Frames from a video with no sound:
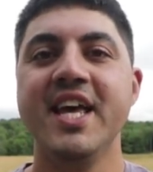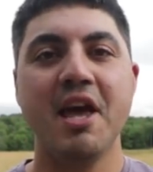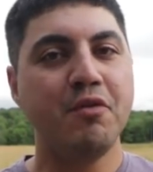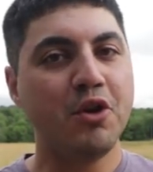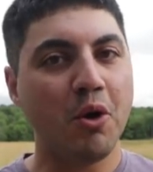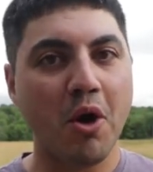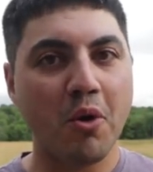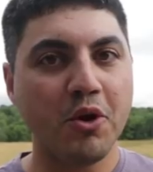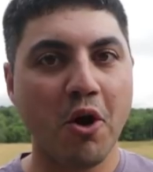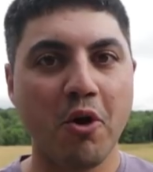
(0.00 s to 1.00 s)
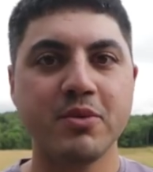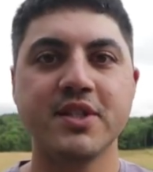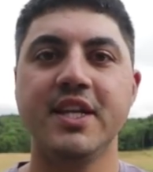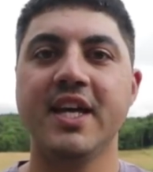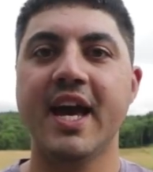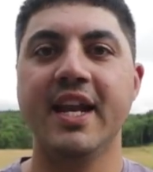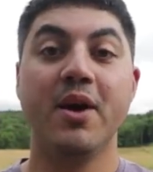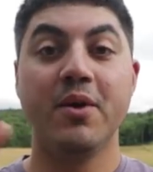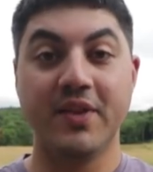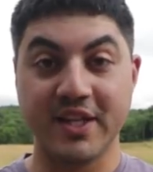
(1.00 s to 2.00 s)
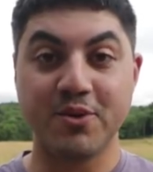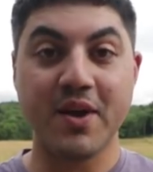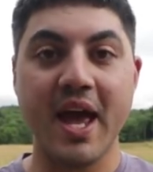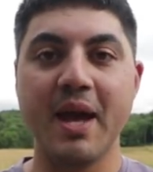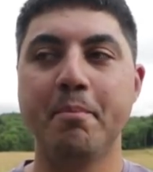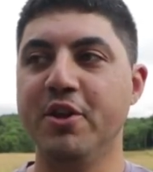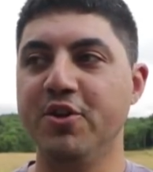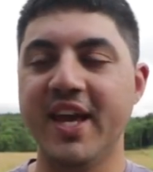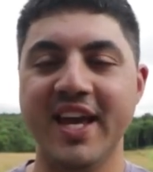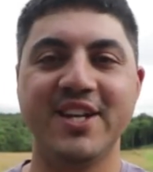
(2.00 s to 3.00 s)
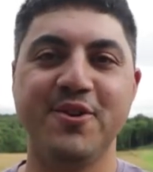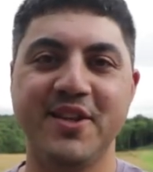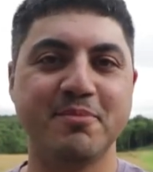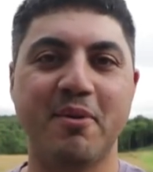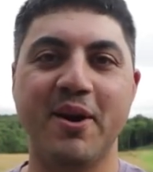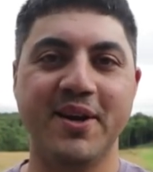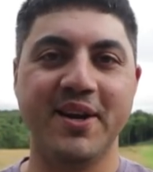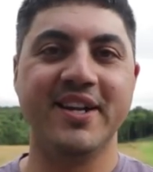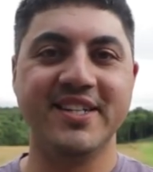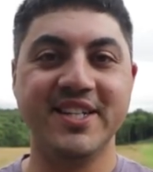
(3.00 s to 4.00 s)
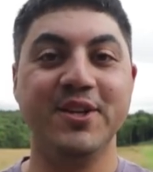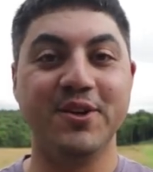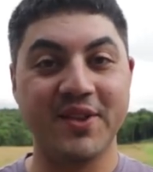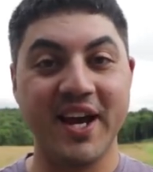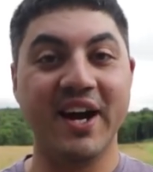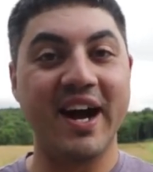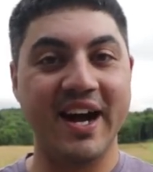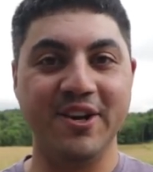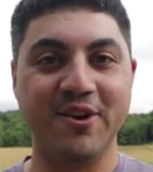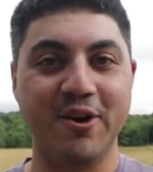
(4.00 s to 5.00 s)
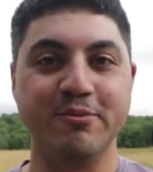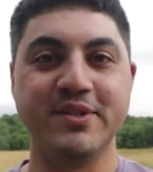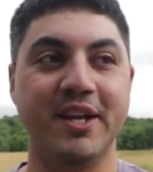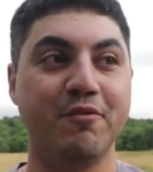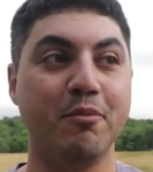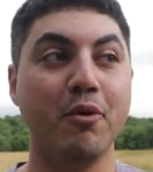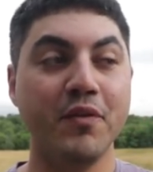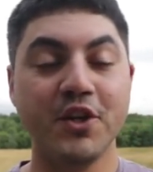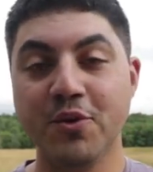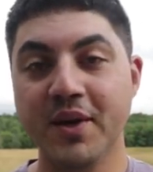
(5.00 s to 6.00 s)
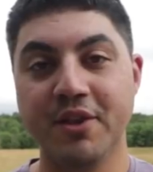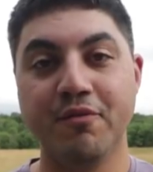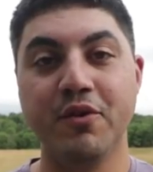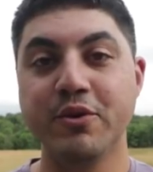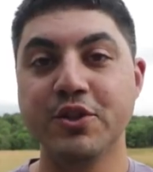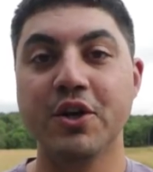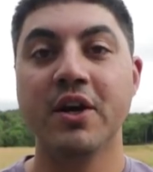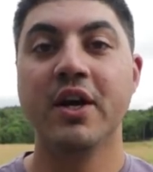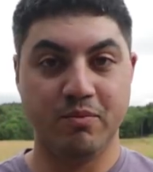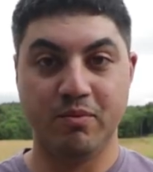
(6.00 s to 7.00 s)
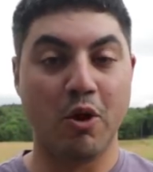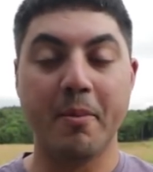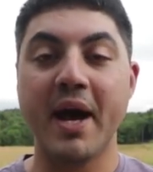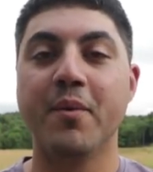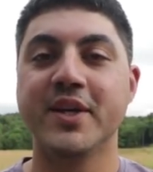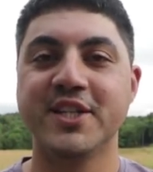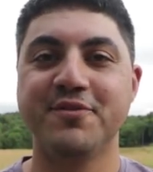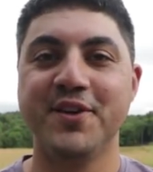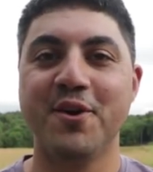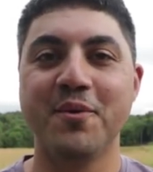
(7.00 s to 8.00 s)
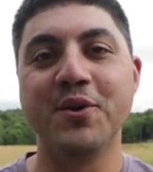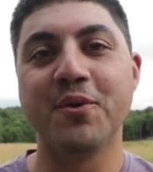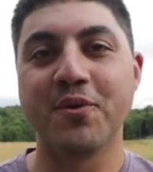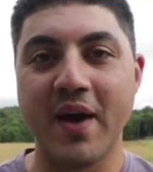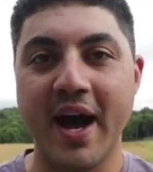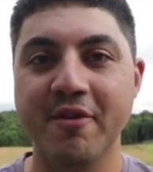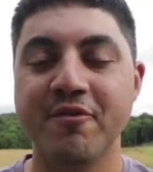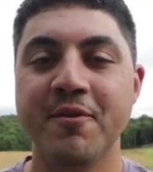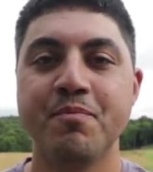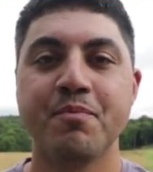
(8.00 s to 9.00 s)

If you don't own your homestead yet, that's okay, but you can't do this part until you're there on your homestead. If you're moving to it in the future, go back and watch this video when you arrive.